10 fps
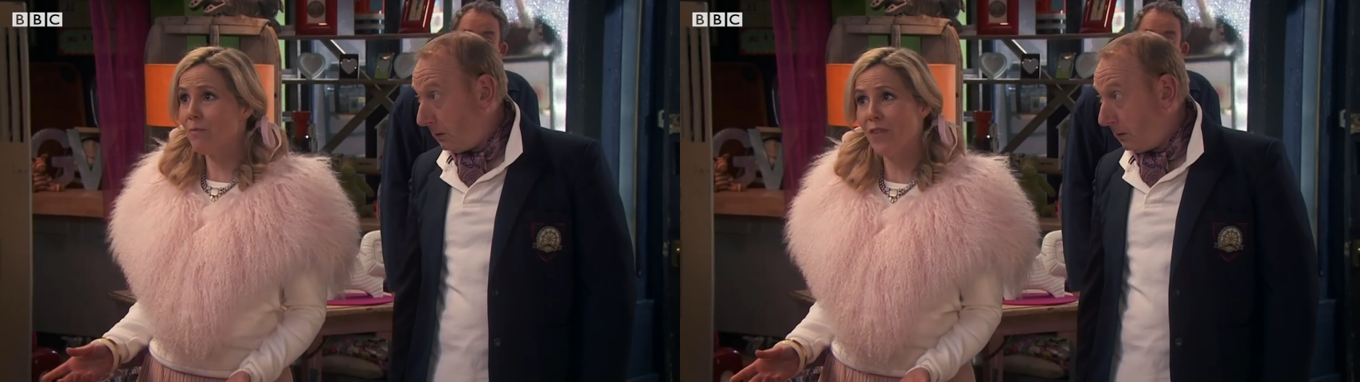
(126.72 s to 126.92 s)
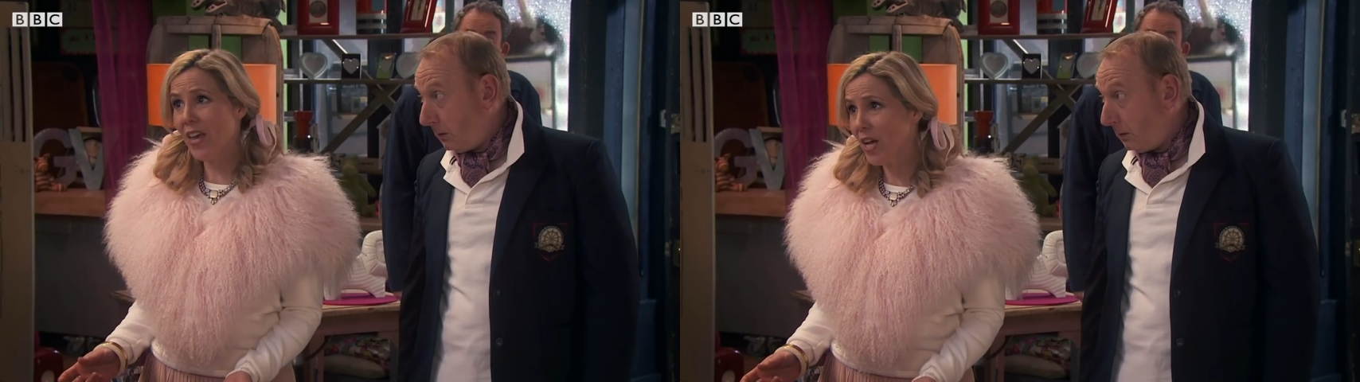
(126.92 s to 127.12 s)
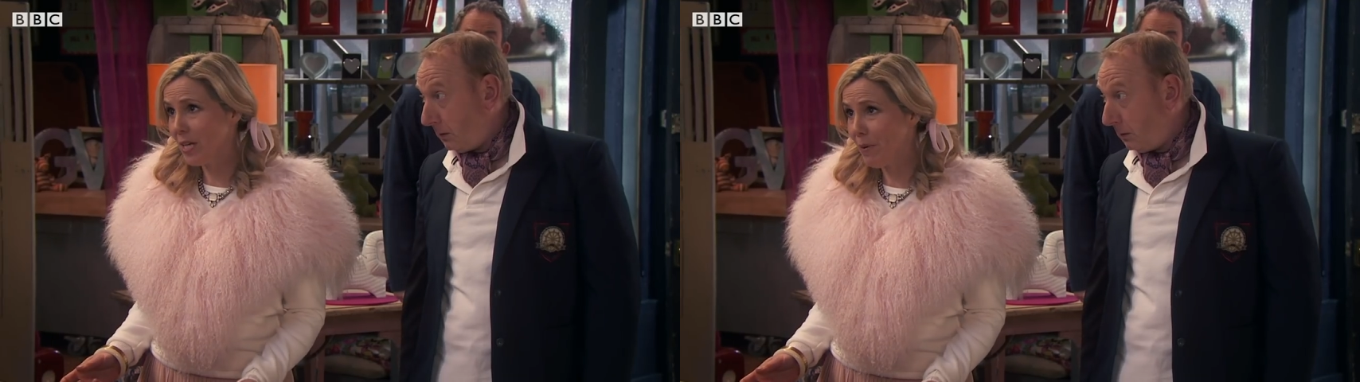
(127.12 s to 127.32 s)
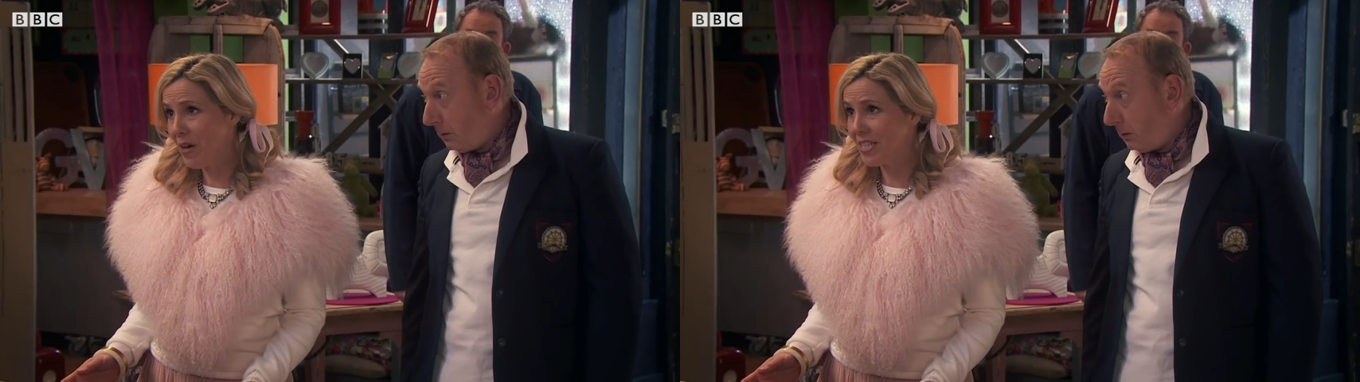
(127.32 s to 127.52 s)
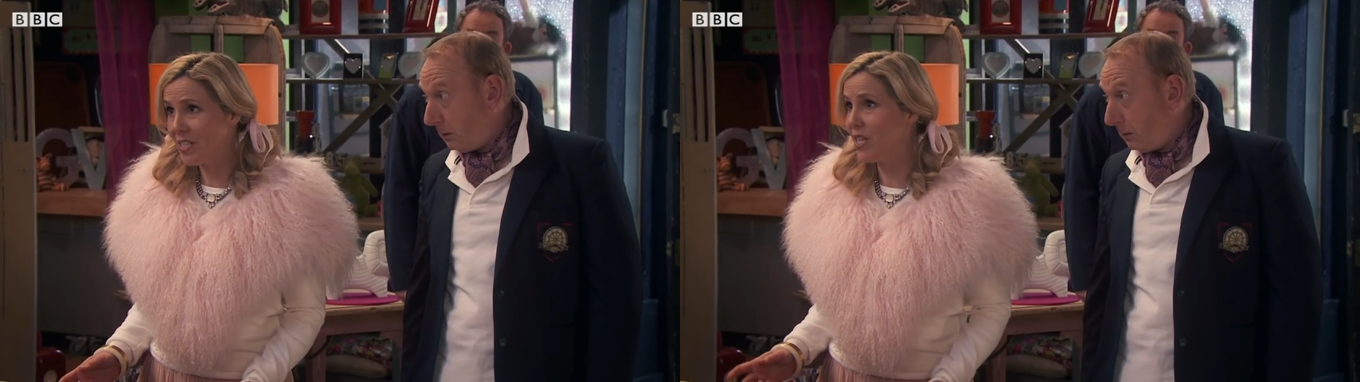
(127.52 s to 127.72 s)
Speaker 1: club v early
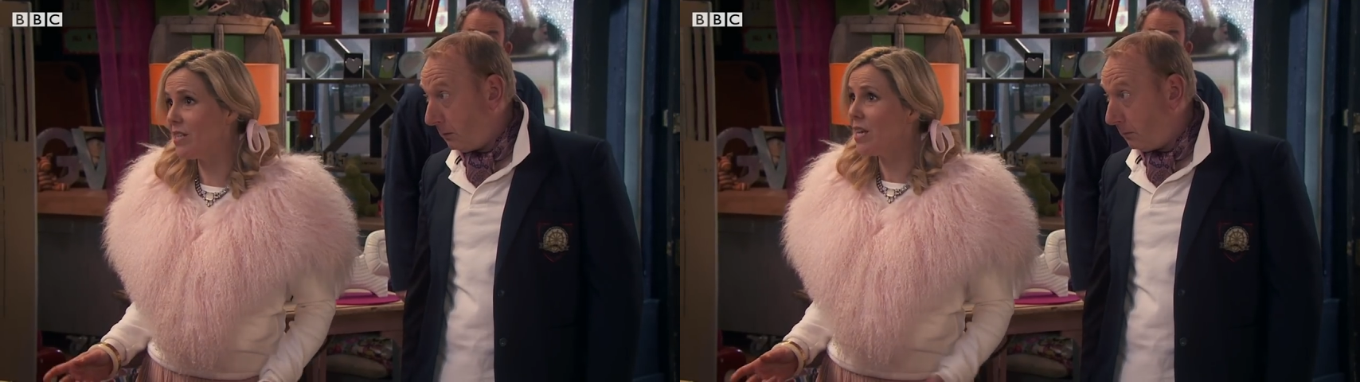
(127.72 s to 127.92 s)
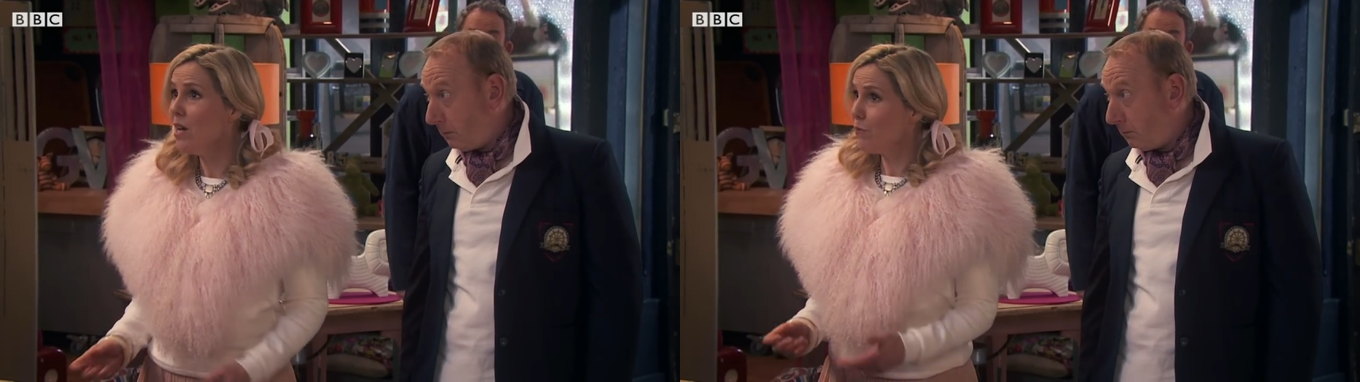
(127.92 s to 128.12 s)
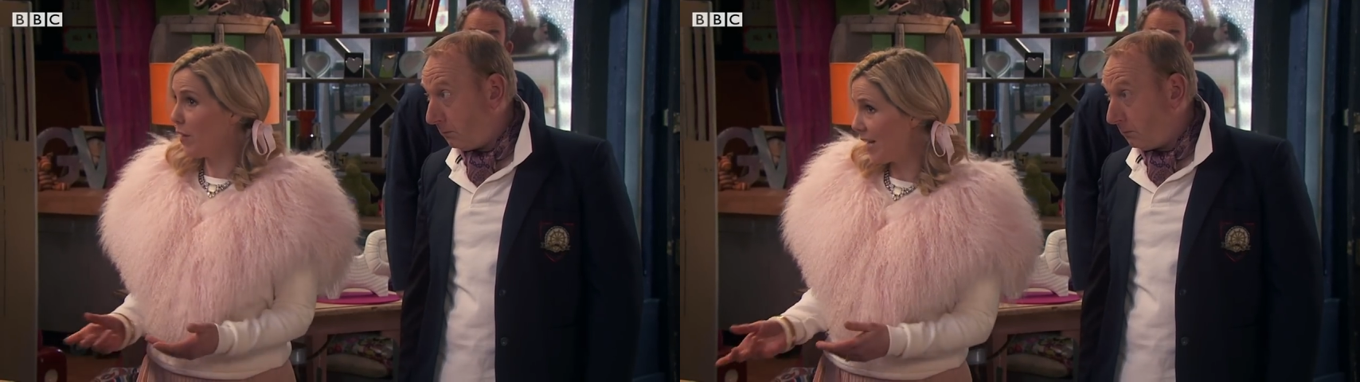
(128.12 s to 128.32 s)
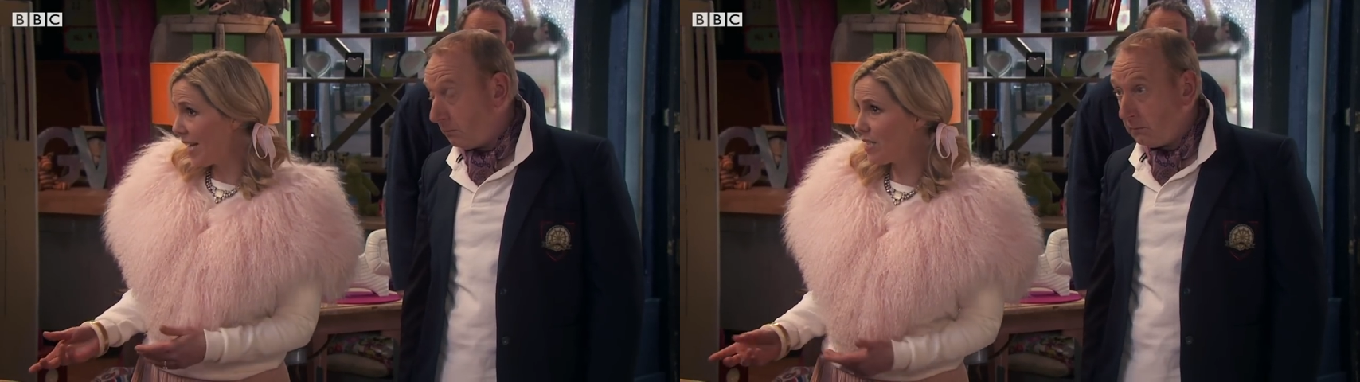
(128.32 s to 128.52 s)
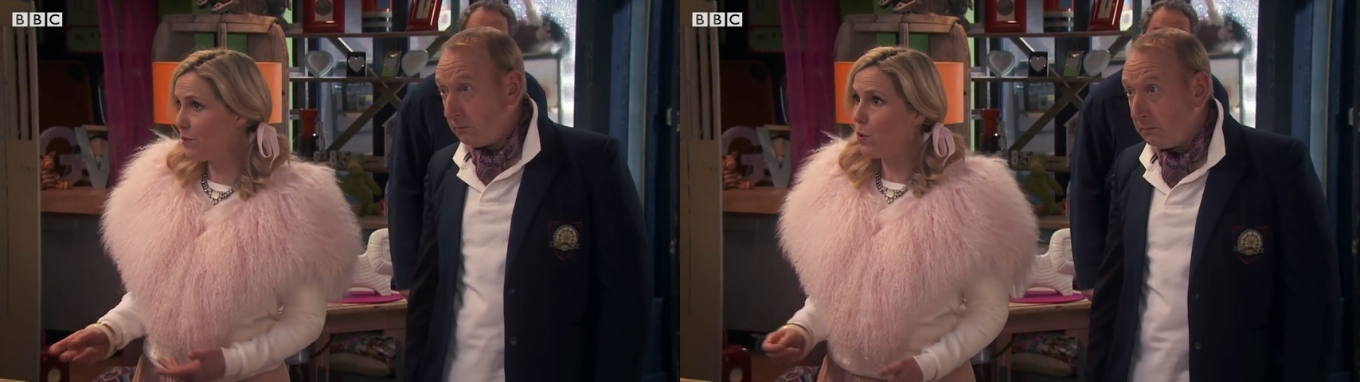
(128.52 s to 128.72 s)
Bridgingtons for her
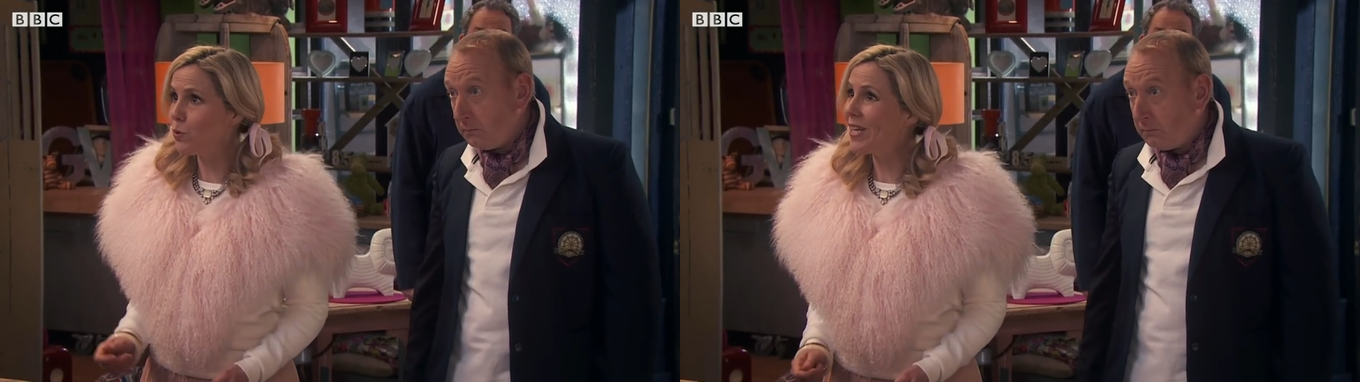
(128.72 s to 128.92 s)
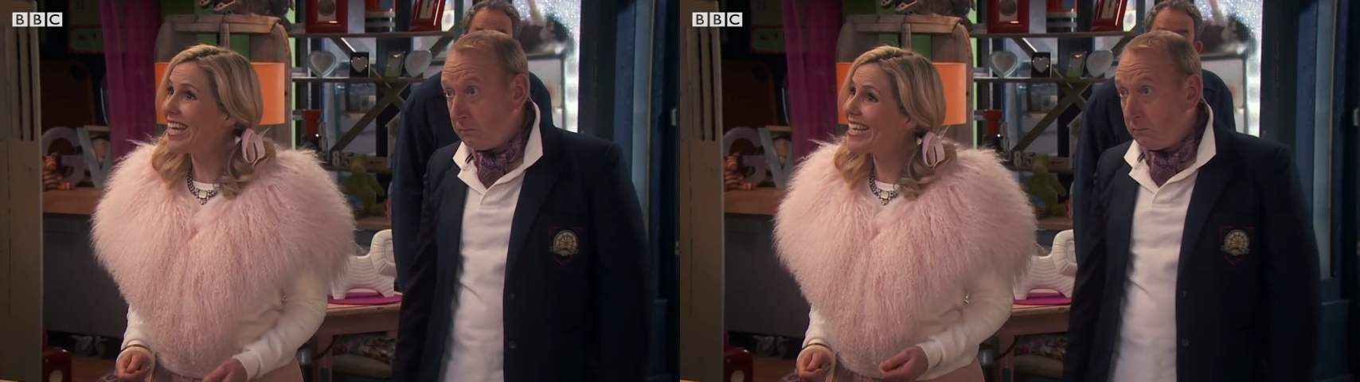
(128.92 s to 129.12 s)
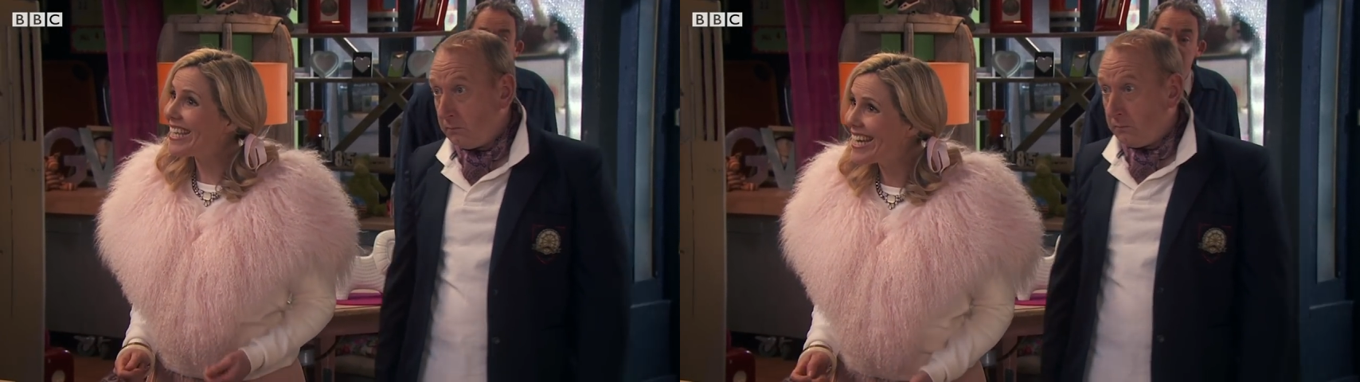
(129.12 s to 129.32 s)
ladies' four, drinking